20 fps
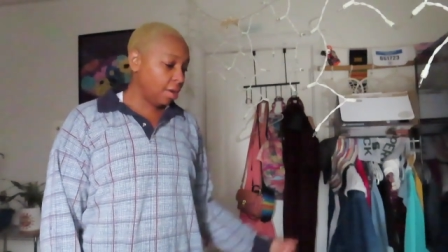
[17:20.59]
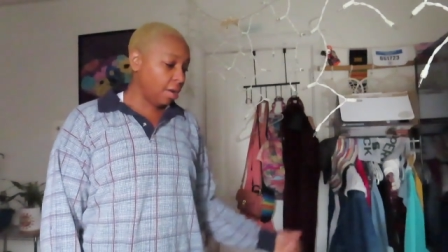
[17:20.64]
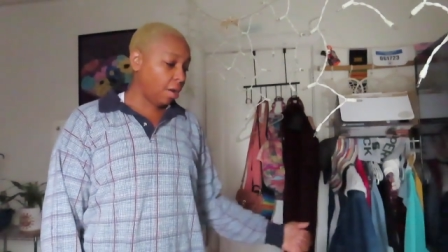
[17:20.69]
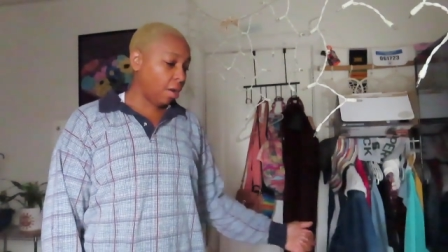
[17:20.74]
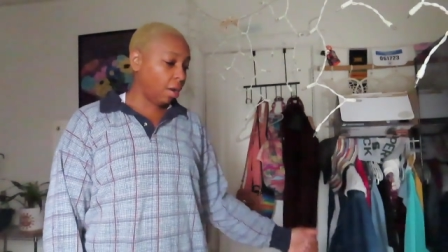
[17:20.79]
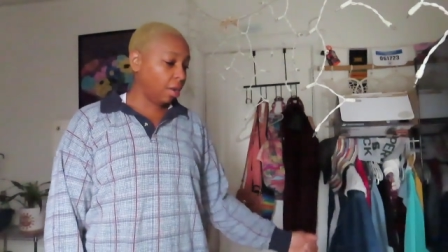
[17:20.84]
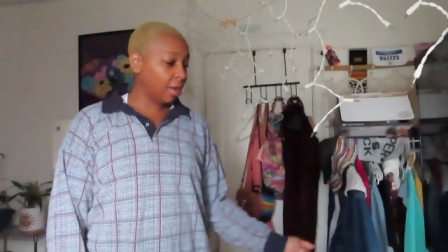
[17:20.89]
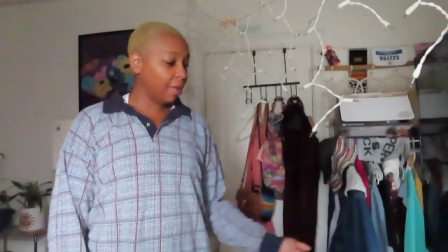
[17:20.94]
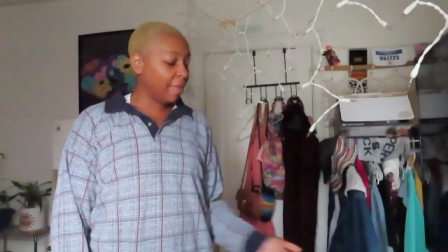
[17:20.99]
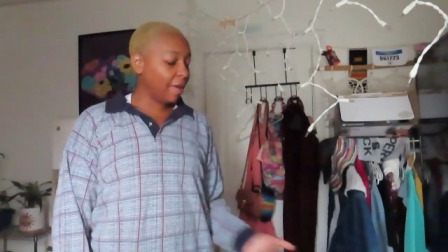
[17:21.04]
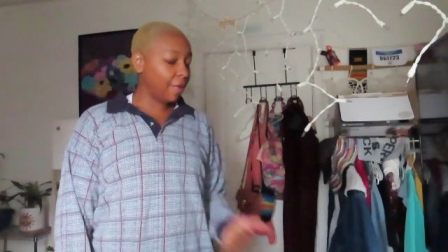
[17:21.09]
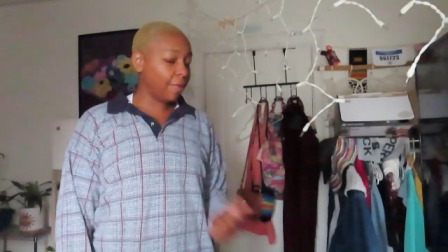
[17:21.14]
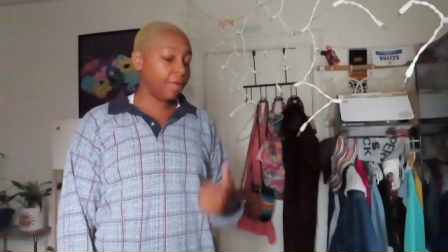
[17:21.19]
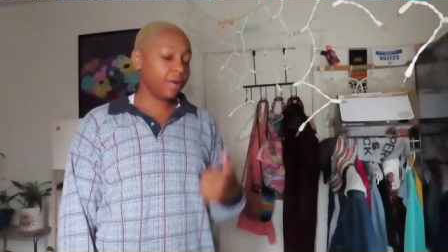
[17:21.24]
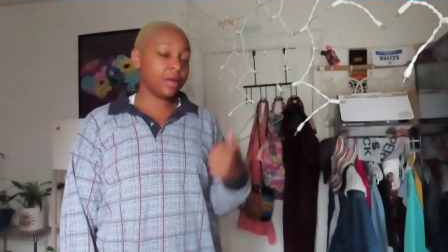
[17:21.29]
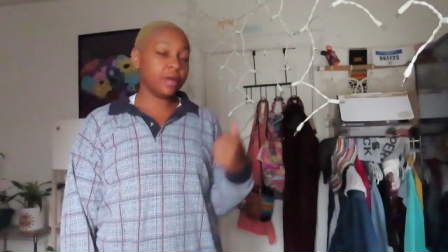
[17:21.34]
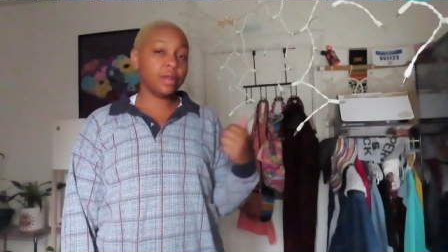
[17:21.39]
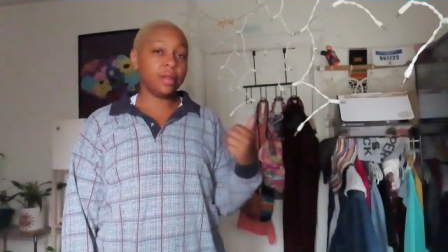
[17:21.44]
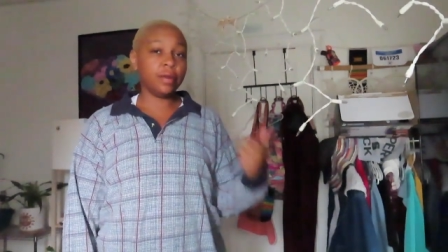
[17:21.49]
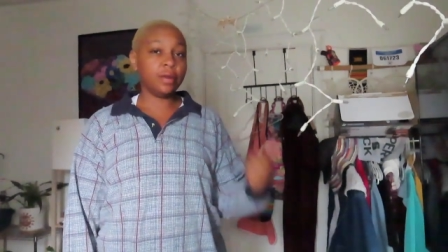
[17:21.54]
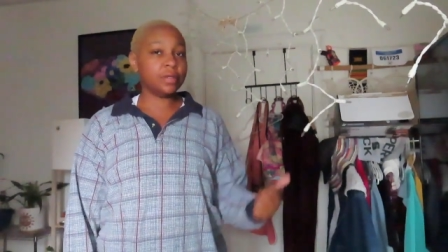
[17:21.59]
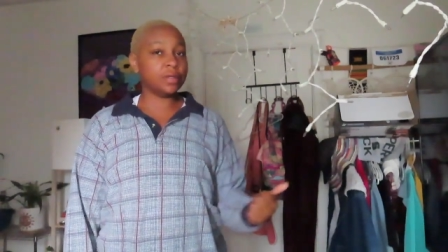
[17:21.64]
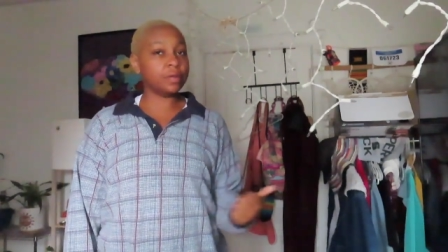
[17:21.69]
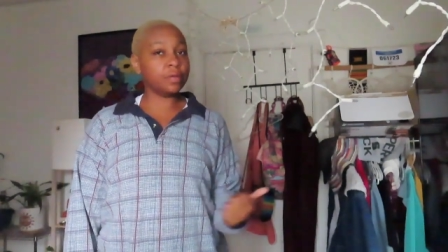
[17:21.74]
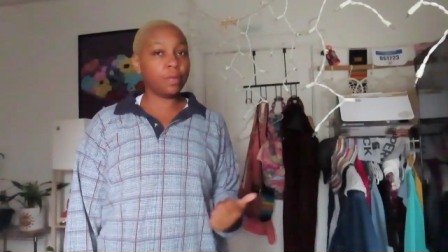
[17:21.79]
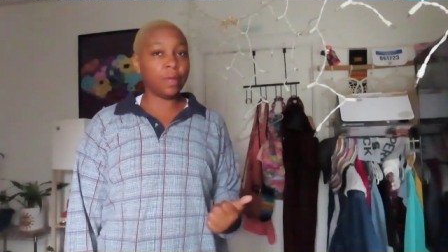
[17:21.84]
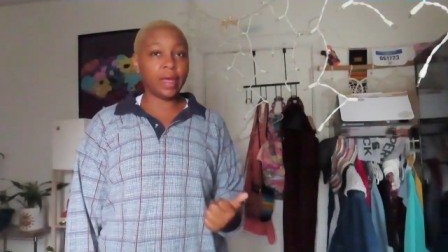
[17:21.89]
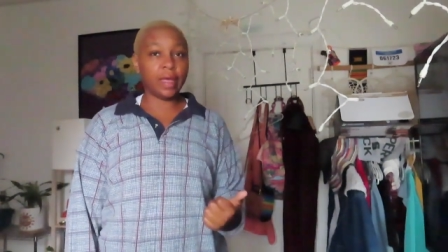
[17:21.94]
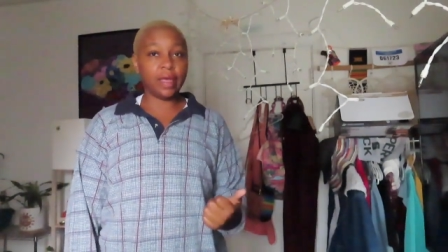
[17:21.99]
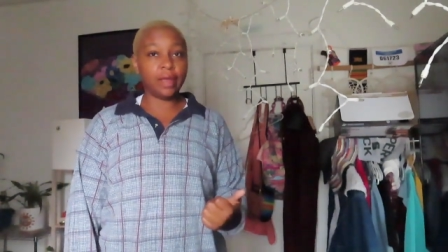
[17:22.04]
All of my work clothes
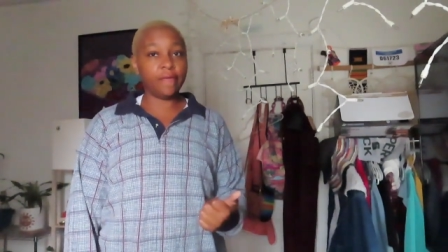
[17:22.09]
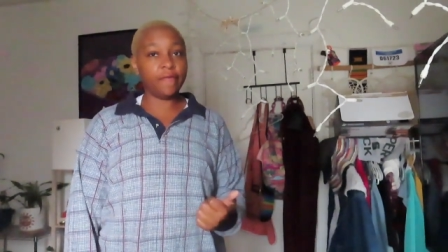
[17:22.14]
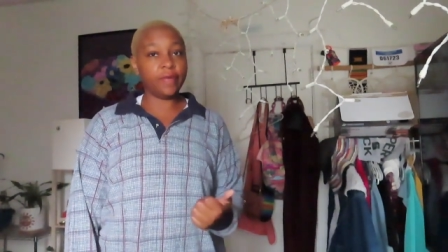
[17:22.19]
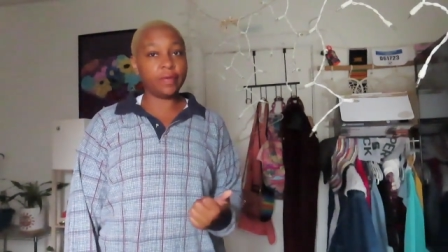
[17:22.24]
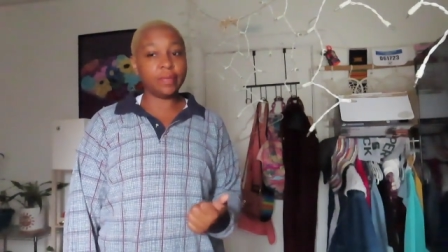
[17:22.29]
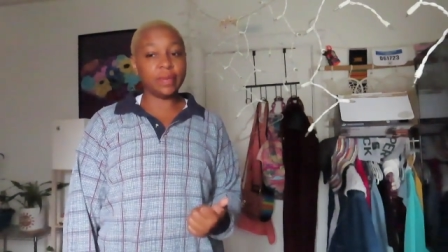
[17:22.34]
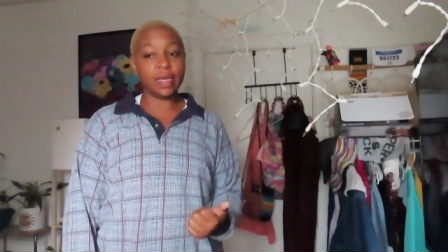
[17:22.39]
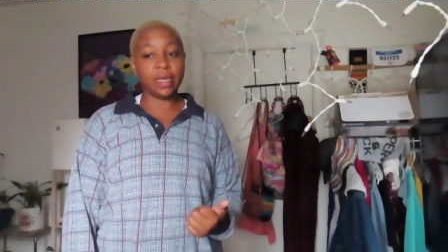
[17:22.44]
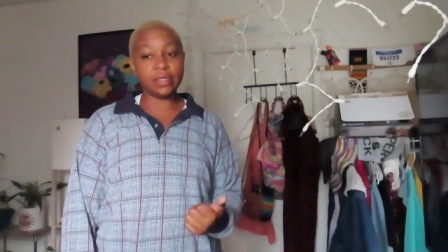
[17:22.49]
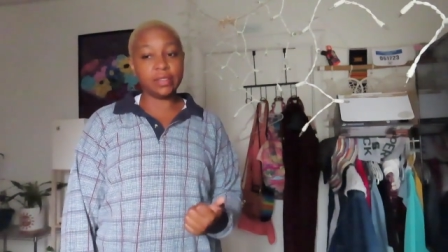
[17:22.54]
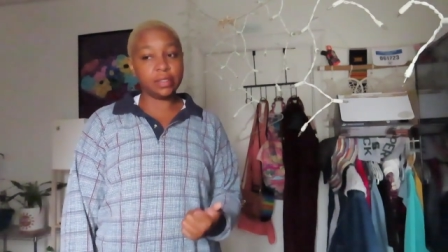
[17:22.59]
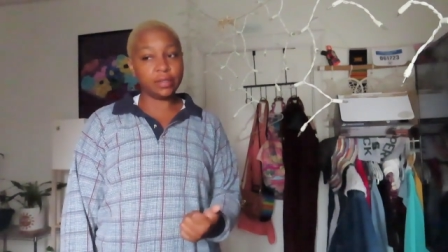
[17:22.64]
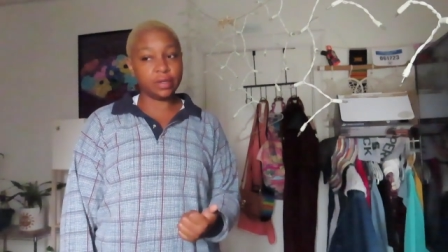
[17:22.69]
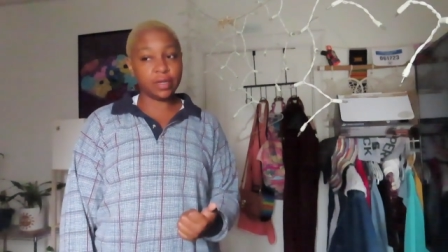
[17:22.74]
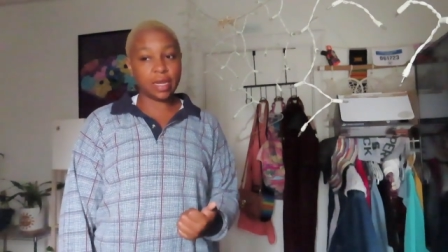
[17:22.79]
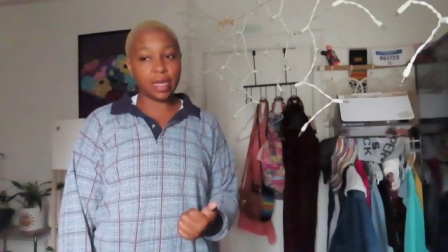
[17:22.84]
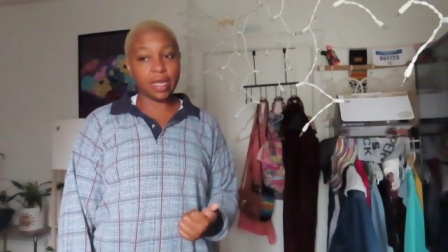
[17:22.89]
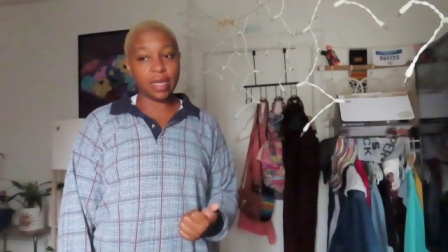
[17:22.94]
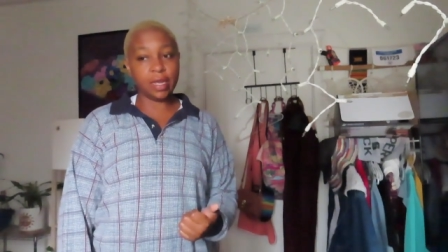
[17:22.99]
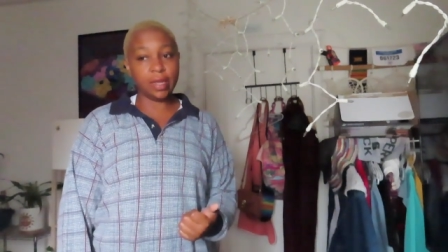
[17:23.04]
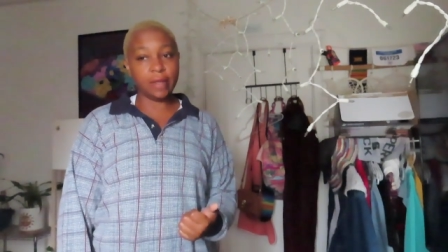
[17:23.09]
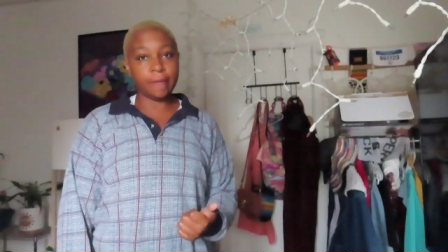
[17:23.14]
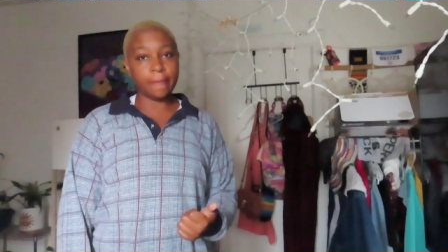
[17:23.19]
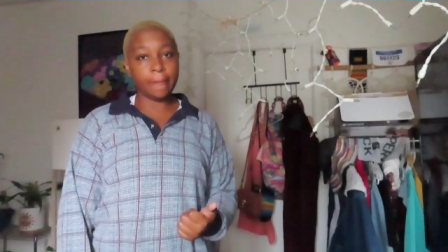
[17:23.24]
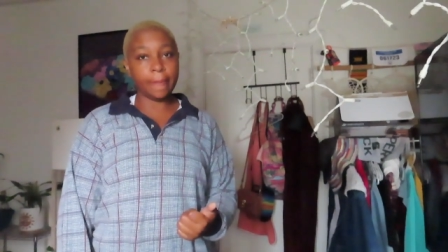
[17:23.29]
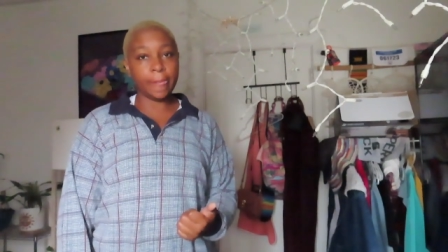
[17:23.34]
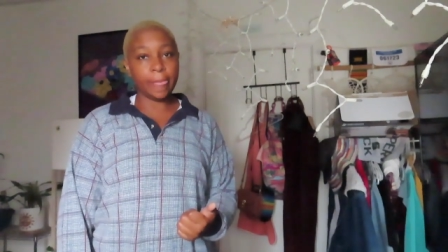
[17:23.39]
are wet from yesterday